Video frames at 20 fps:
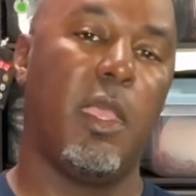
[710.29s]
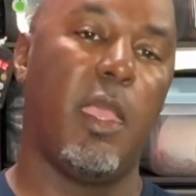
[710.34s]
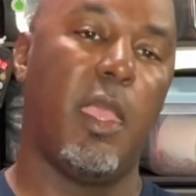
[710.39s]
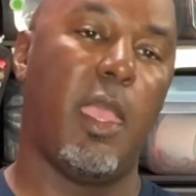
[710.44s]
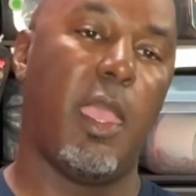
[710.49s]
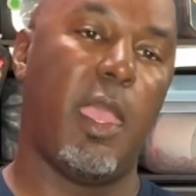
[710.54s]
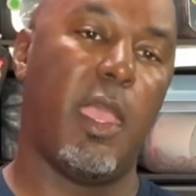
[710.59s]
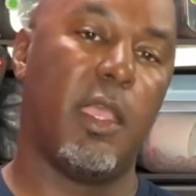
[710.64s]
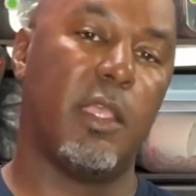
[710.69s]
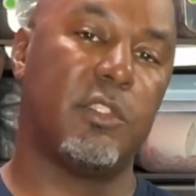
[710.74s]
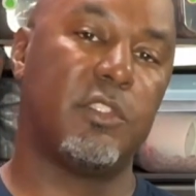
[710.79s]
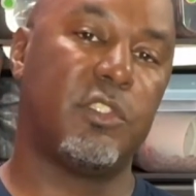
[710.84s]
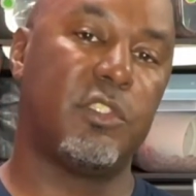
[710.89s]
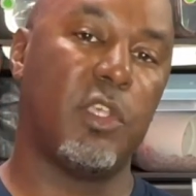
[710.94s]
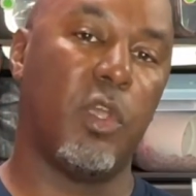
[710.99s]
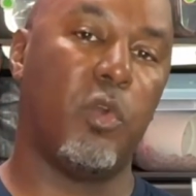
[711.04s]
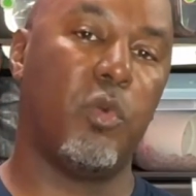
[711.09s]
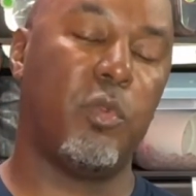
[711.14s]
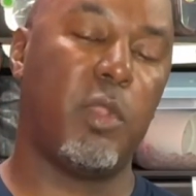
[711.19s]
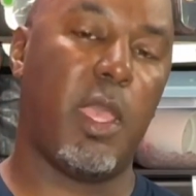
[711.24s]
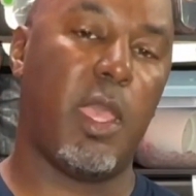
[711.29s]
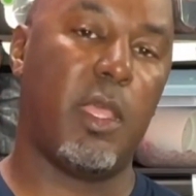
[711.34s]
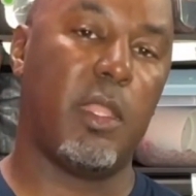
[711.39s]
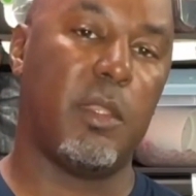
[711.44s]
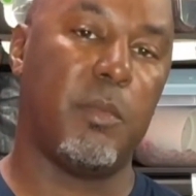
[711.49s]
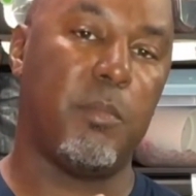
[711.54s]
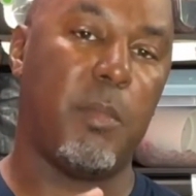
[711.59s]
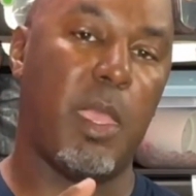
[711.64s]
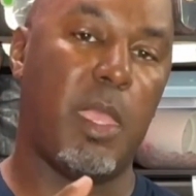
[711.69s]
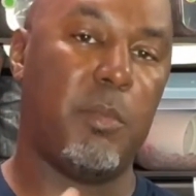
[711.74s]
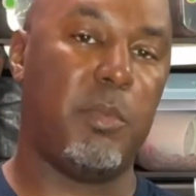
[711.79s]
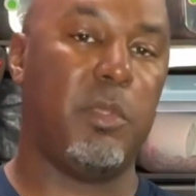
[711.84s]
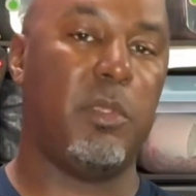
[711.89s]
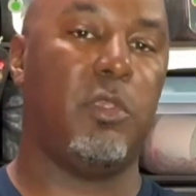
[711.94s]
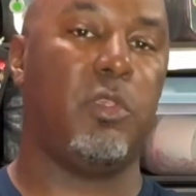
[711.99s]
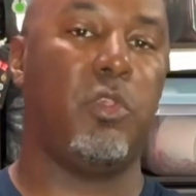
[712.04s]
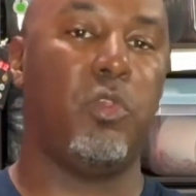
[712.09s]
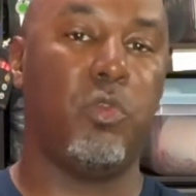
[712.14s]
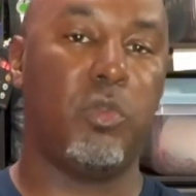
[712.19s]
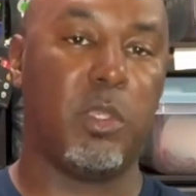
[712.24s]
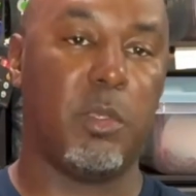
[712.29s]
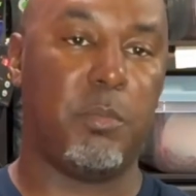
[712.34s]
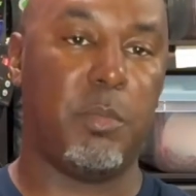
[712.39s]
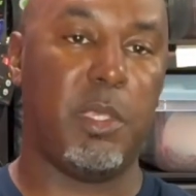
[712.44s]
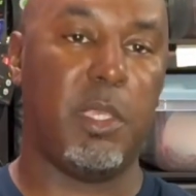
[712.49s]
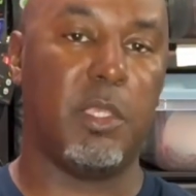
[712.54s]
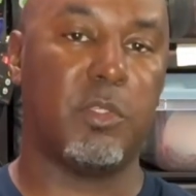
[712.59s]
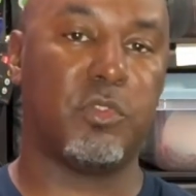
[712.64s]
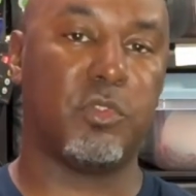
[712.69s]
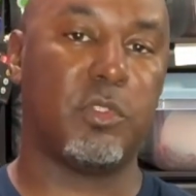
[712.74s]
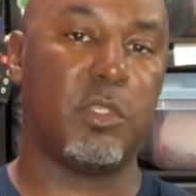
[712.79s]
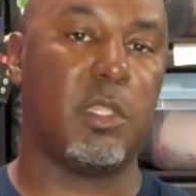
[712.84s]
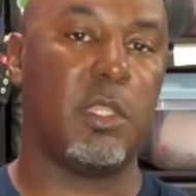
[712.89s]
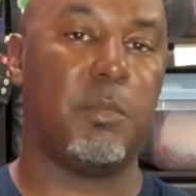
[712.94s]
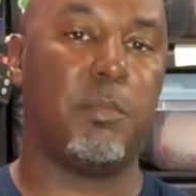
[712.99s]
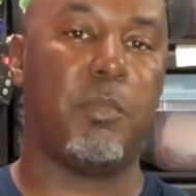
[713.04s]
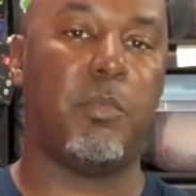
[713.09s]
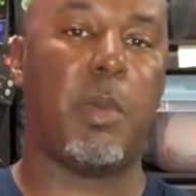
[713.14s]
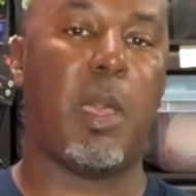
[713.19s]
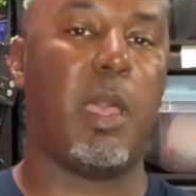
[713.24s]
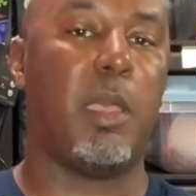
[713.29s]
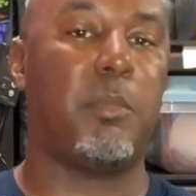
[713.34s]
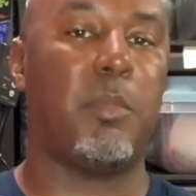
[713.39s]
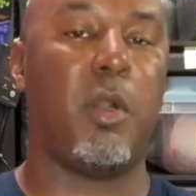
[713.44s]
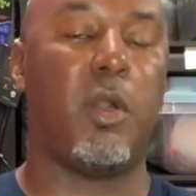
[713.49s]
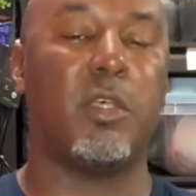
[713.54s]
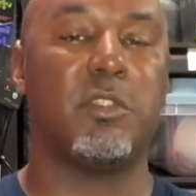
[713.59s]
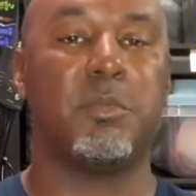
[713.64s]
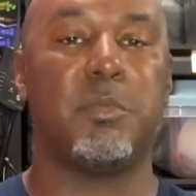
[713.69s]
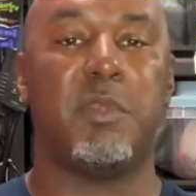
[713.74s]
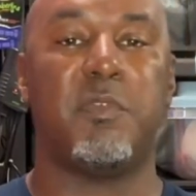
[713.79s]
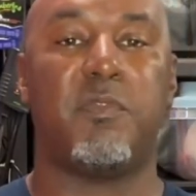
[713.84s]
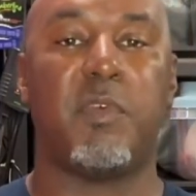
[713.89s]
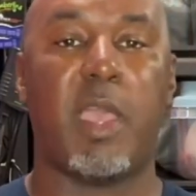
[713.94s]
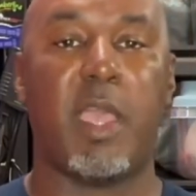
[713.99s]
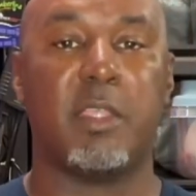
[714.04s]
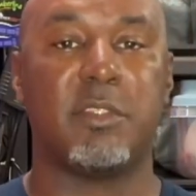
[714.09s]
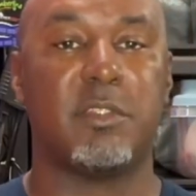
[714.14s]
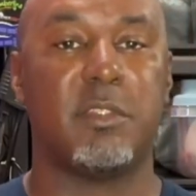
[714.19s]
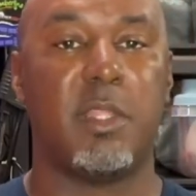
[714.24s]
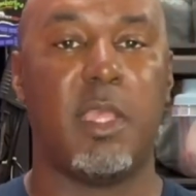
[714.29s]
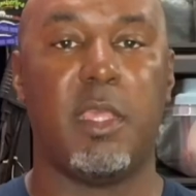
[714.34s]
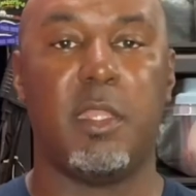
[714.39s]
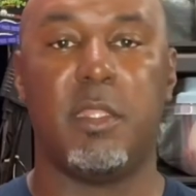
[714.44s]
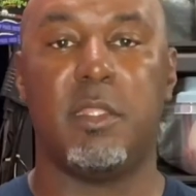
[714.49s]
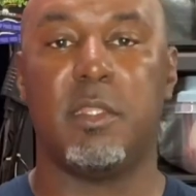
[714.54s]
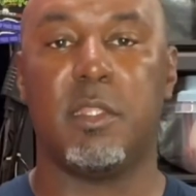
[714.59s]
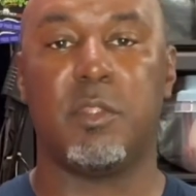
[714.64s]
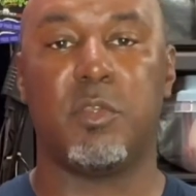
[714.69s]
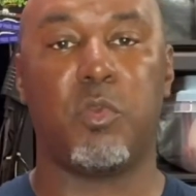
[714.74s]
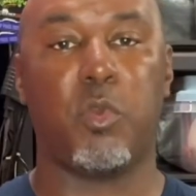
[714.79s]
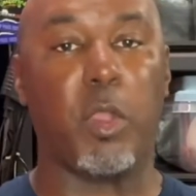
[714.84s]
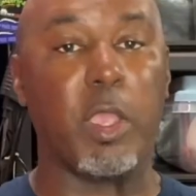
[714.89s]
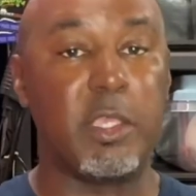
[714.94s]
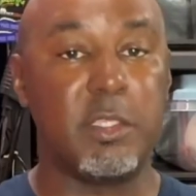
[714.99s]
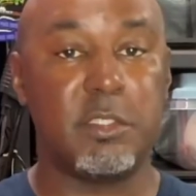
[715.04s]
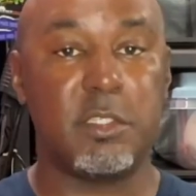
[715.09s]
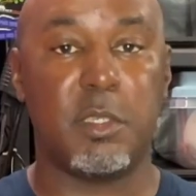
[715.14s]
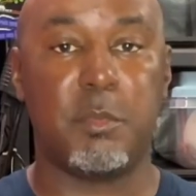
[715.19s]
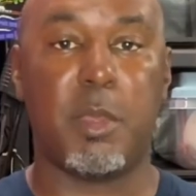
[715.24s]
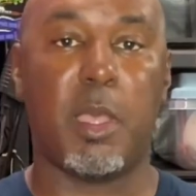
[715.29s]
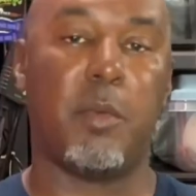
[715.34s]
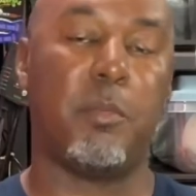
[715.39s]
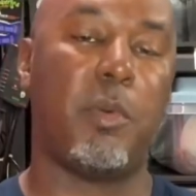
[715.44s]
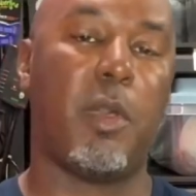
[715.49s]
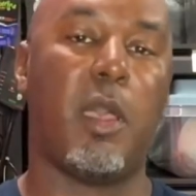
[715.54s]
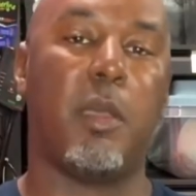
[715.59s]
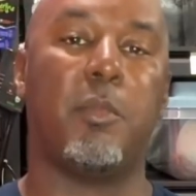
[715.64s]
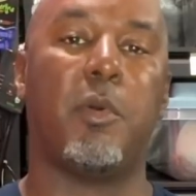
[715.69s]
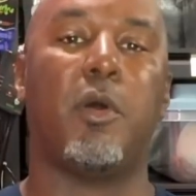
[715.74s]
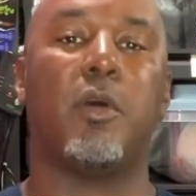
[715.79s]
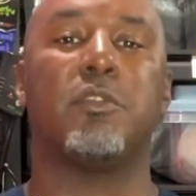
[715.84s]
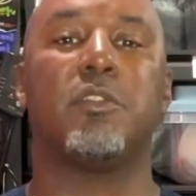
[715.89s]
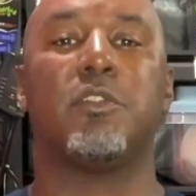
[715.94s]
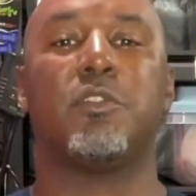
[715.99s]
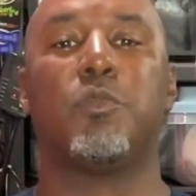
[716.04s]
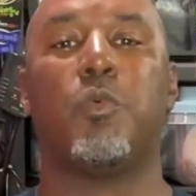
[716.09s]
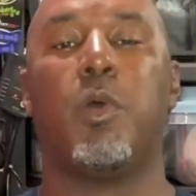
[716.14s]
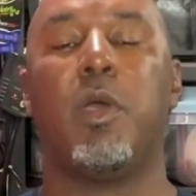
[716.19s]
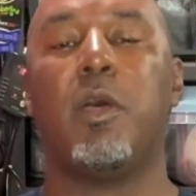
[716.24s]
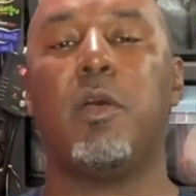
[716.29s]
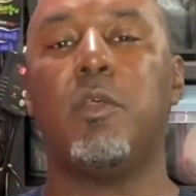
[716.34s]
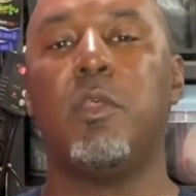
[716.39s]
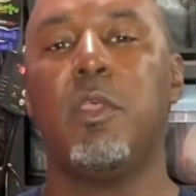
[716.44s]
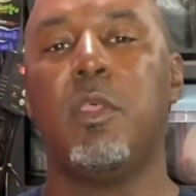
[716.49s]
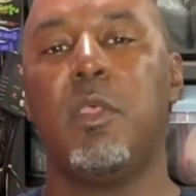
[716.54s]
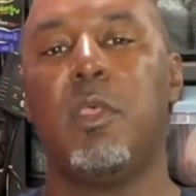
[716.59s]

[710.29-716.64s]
has shown that, and maybe you can be interested in piebalds and be fascinated and crazy about piebalds as well.